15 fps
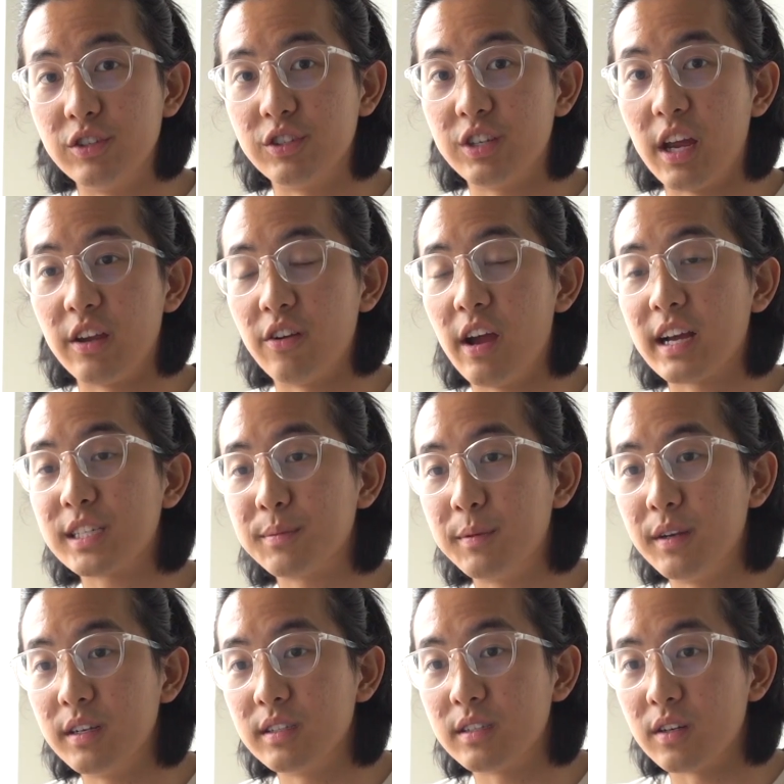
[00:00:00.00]
just share your
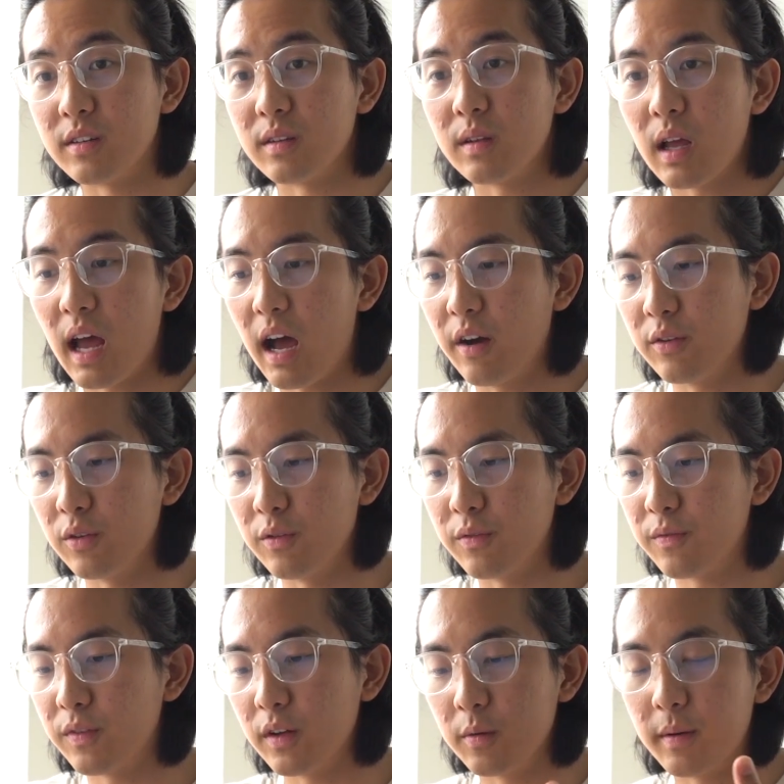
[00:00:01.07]
experience on how you
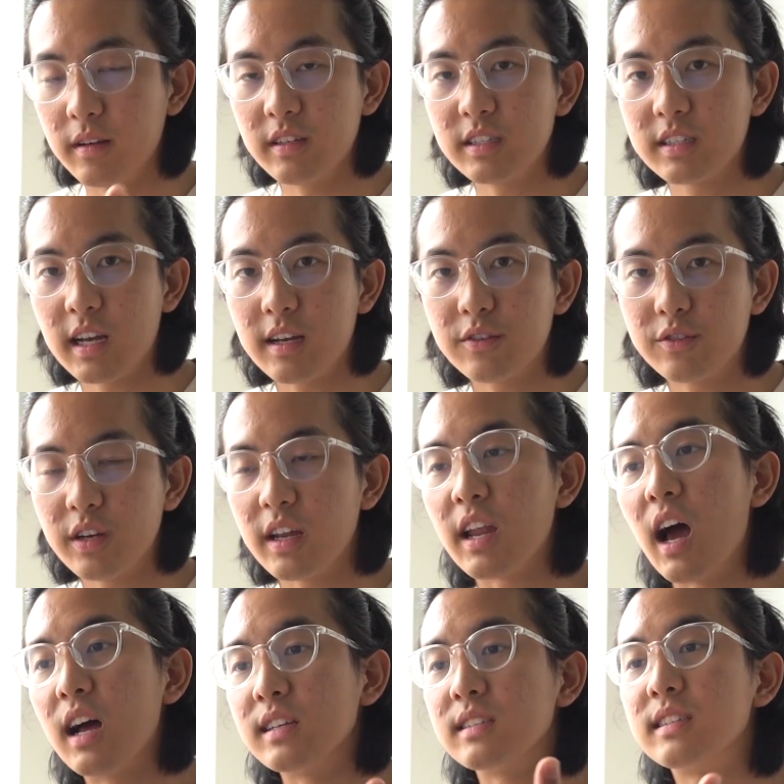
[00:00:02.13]
feel about this country and
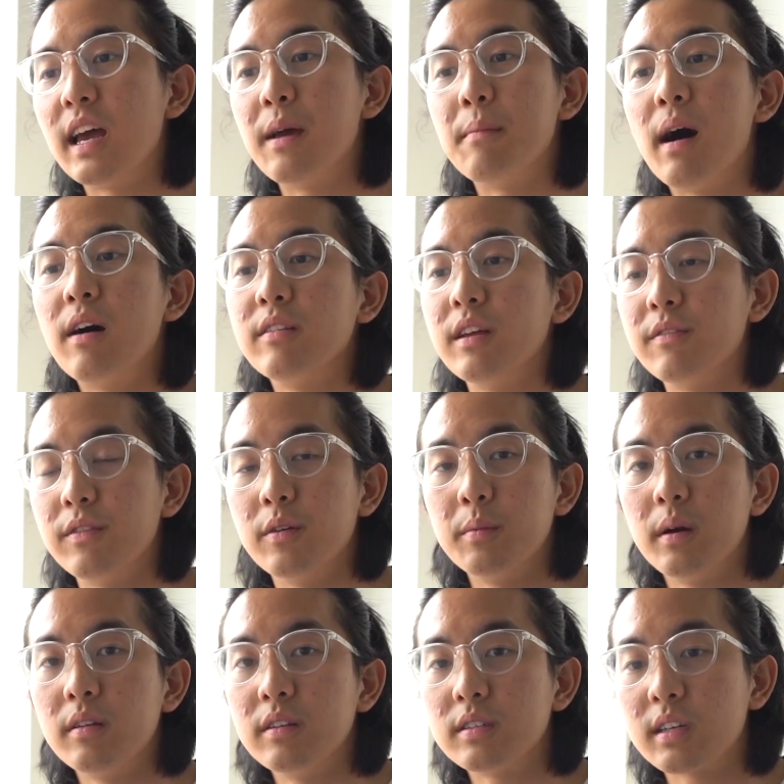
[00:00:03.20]
ask them how they feel
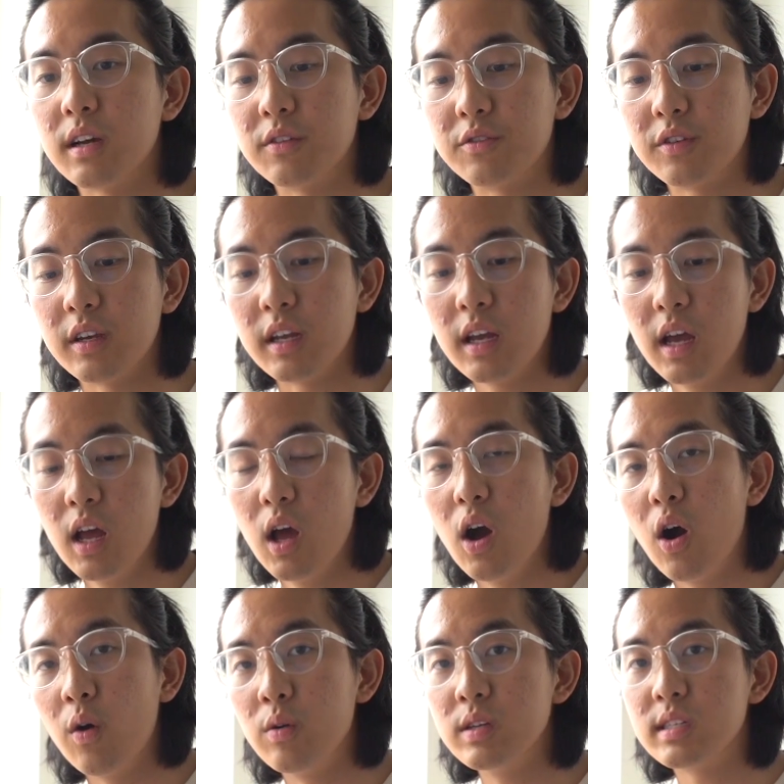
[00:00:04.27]
about this country.
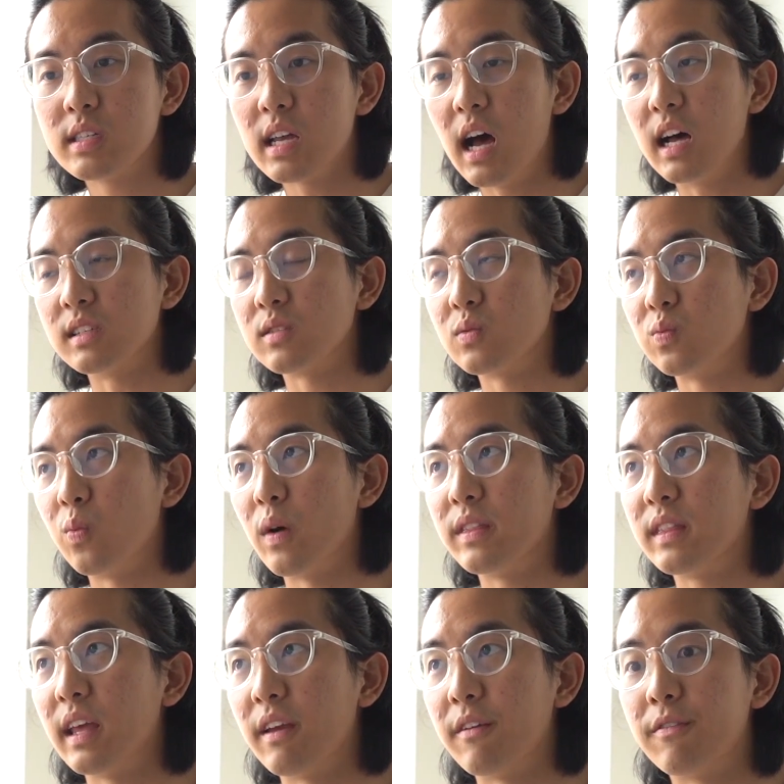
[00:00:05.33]
Always ask
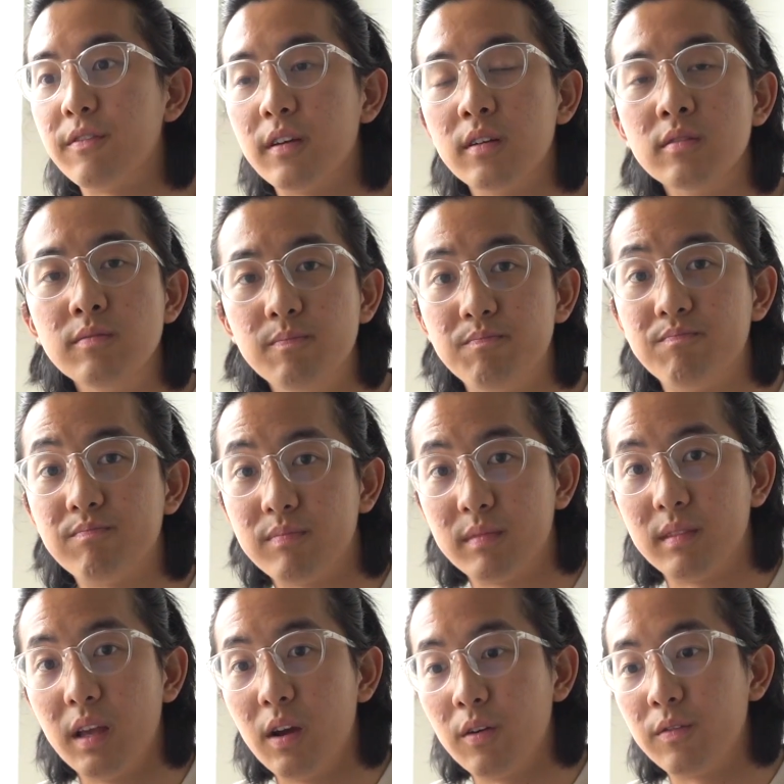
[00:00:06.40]
what they feel.
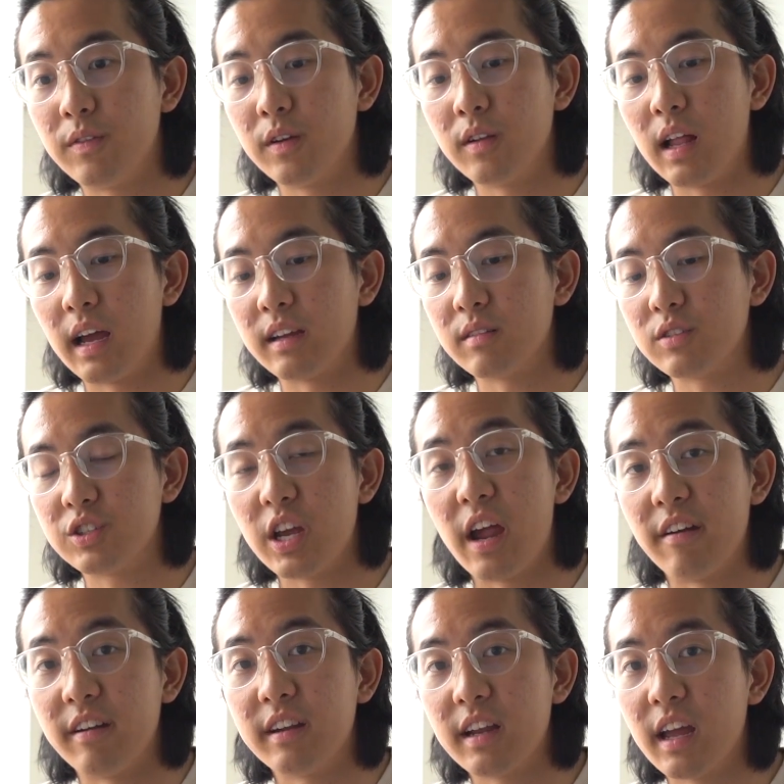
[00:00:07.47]
They'll feel like
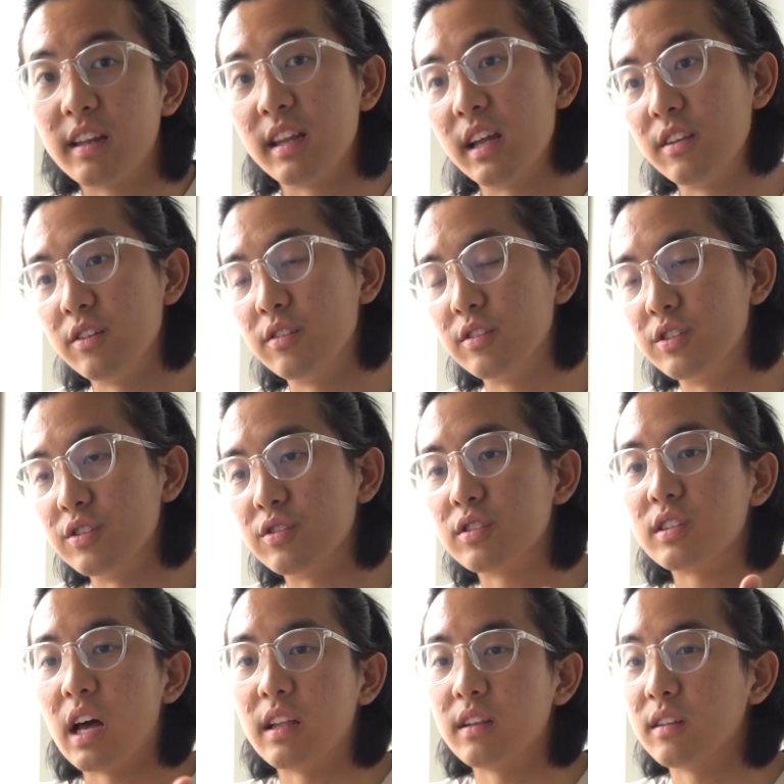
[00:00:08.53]
sharing, and then you just
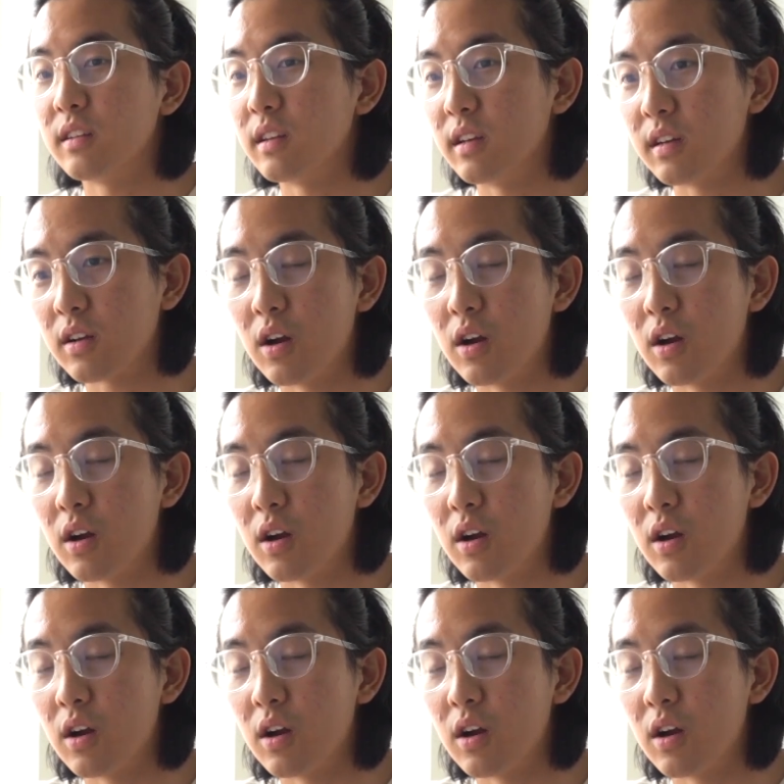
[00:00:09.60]
started the